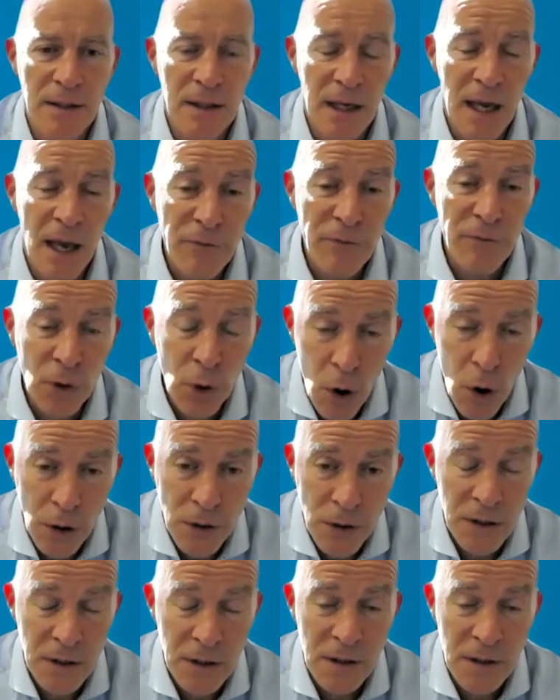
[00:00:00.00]
They have an
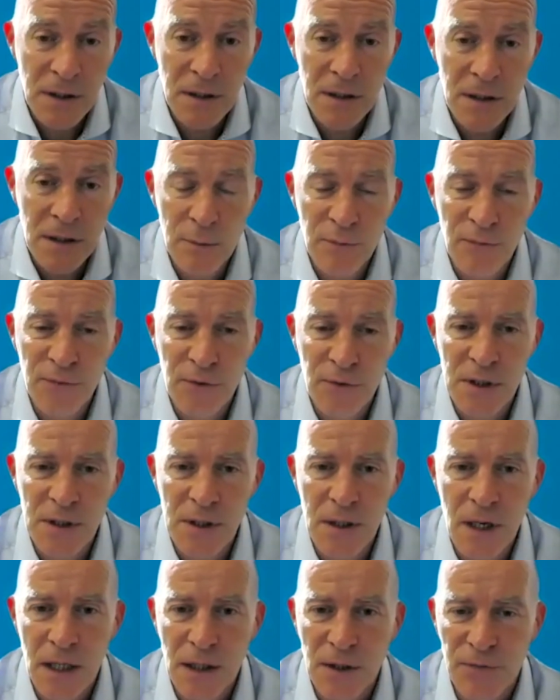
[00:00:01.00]
auction system for
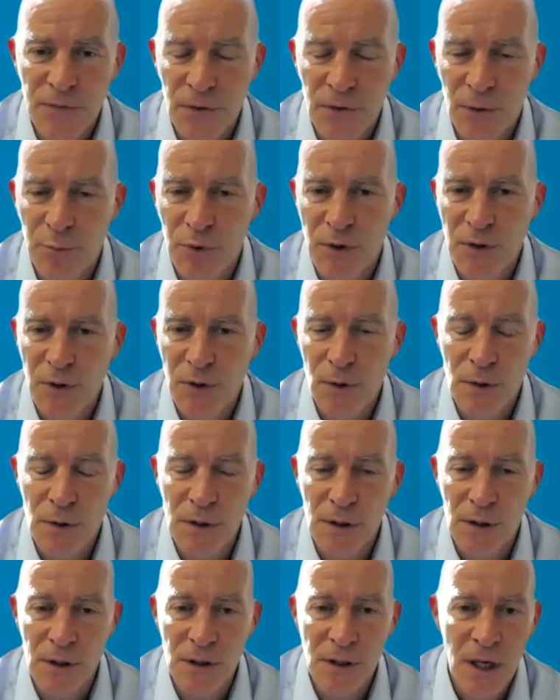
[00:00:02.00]
sites for the
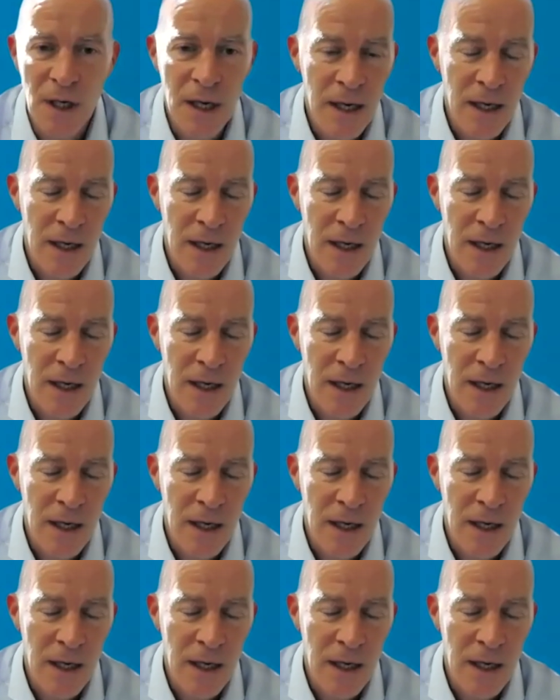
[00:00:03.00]
producers.